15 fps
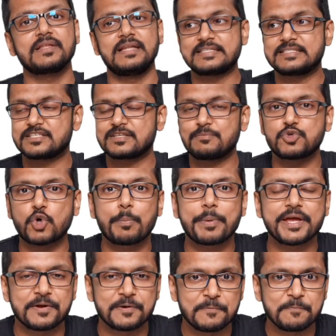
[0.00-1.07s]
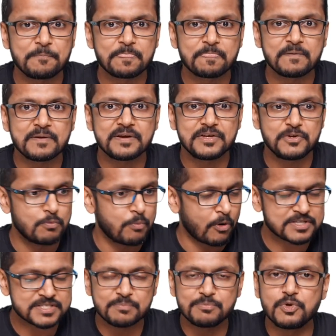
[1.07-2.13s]
Let's say some shopping. You
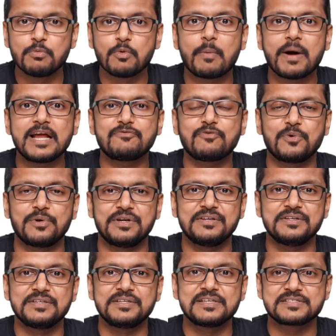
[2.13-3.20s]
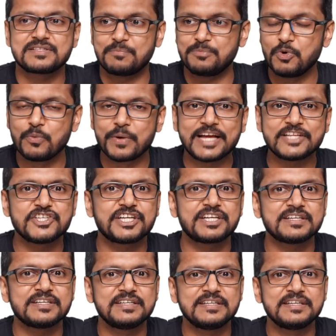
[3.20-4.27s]
bought some new mobile phone, some new gadget,